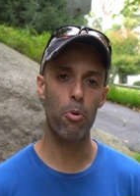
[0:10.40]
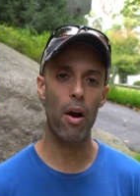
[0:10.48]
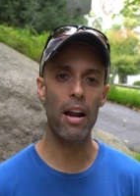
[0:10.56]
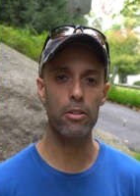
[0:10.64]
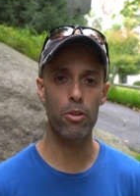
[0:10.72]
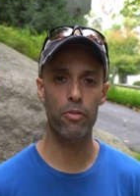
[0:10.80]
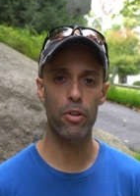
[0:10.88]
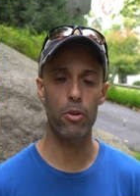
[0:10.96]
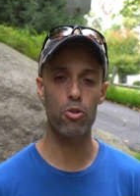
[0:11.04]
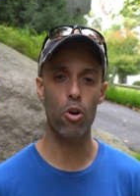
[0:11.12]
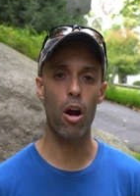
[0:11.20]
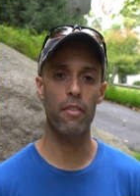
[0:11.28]
product
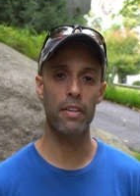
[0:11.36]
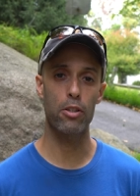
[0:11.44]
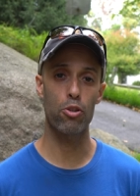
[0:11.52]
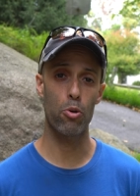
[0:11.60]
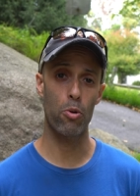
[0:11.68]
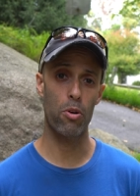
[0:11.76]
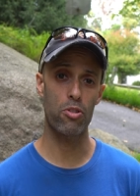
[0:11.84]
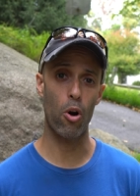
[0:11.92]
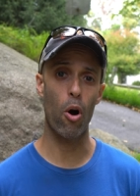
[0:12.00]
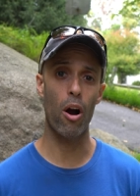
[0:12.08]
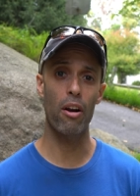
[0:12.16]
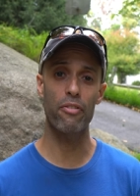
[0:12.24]
reviews, RV tours,
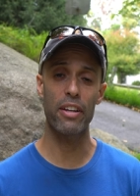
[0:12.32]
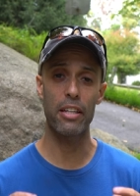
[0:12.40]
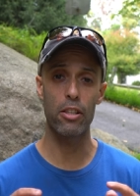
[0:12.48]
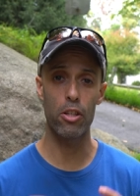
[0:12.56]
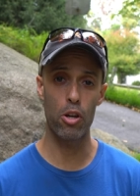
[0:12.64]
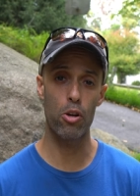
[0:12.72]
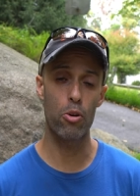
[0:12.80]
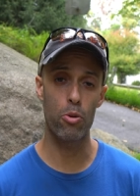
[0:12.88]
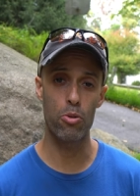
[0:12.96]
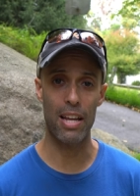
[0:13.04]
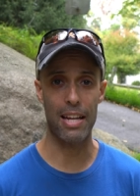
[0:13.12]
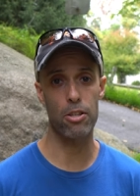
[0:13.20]
RV
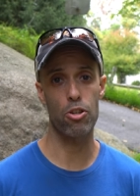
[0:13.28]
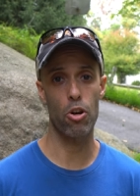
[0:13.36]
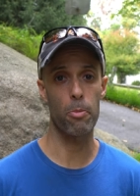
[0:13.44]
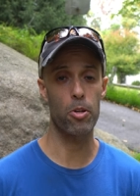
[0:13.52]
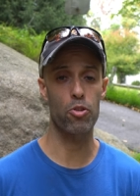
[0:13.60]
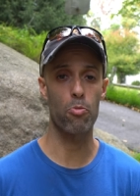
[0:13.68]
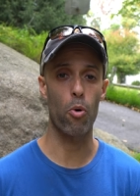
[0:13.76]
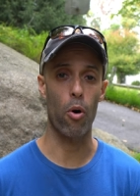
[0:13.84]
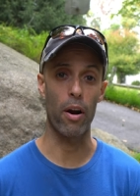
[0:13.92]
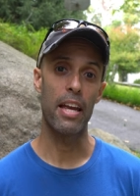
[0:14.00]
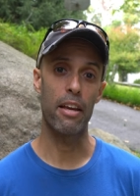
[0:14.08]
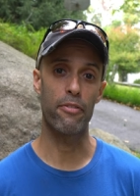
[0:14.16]
news, and so much
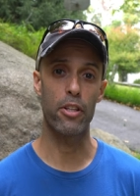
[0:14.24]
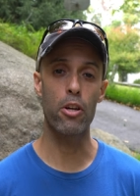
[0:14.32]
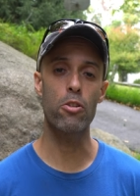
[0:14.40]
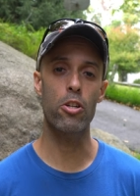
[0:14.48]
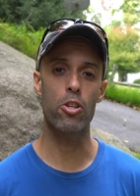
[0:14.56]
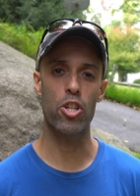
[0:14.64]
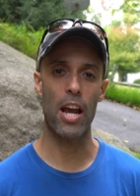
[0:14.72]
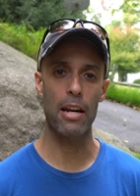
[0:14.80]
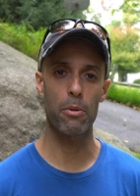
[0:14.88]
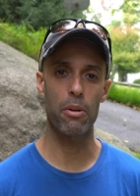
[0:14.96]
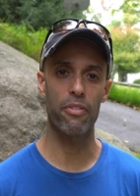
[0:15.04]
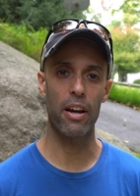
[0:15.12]
more. If you're new to the
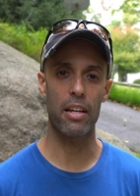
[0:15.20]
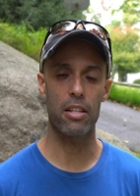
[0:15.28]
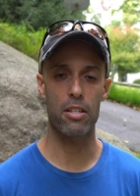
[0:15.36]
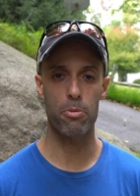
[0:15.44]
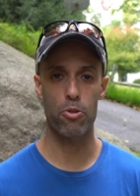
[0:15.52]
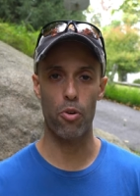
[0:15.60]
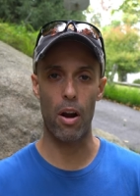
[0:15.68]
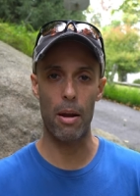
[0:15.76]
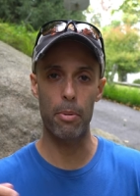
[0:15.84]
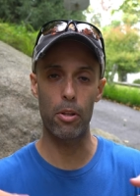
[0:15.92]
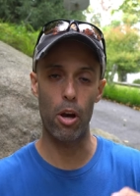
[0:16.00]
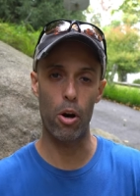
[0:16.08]
channel, we invite you to subscribe
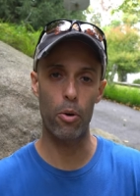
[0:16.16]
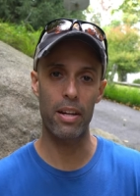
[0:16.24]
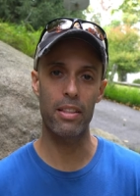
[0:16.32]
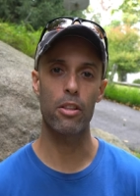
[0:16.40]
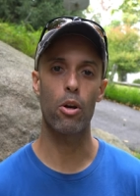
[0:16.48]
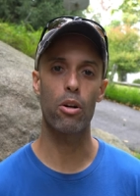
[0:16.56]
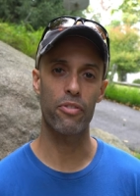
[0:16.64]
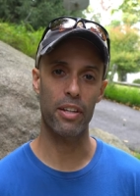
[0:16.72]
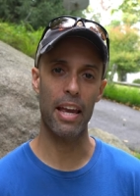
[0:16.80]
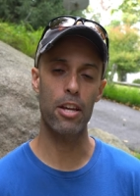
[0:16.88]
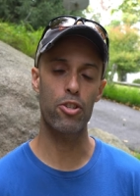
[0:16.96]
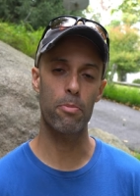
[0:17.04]
below, hit the
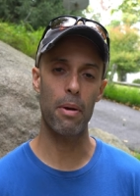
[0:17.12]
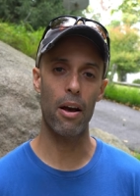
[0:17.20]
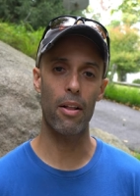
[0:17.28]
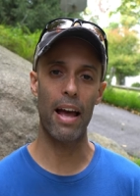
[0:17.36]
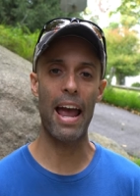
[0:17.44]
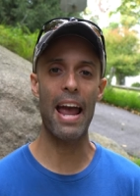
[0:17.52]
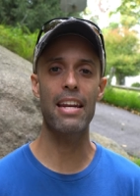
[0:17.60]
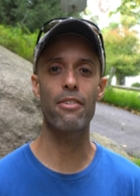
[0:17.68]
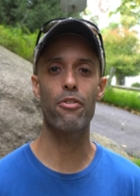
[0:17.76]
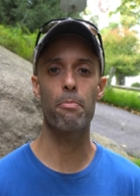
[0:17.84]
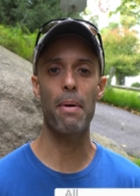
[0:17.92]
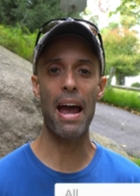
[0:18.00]
notification bell, and if
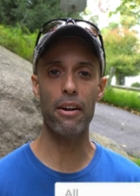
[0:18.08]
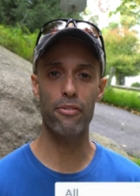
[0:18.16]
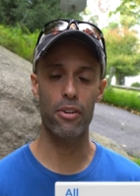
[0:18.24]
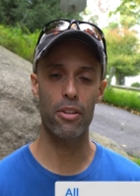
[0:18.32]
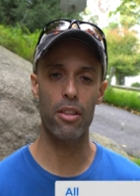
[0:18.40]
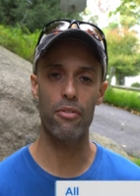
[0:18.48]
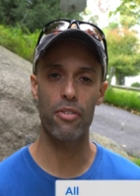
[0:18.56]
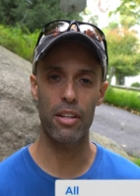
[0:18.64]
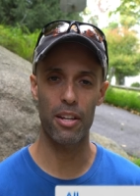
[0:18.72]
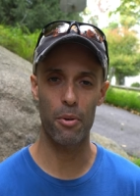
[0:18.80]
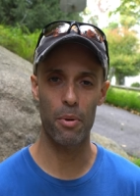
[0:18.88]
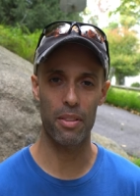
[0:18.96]
you're back for another
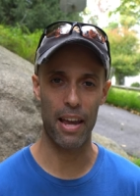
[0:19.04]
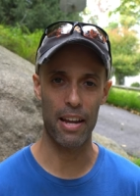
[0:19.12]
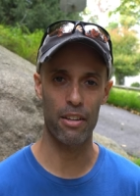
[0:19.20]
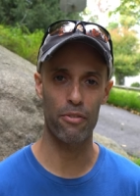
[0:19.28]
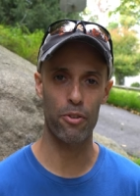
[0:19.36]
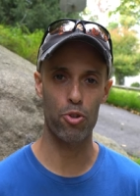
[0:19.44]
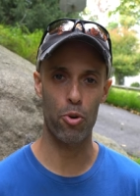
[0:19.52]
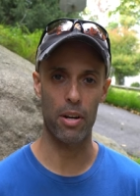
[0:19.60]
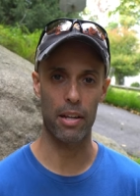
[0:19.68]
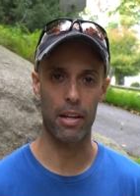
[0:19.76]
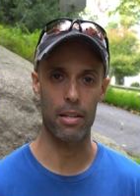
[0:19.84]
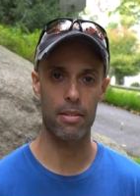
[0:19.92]
video, we thank you for
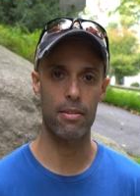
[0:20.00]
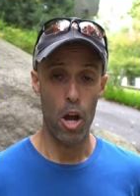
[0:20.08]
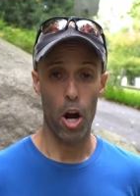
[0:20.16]
joining us.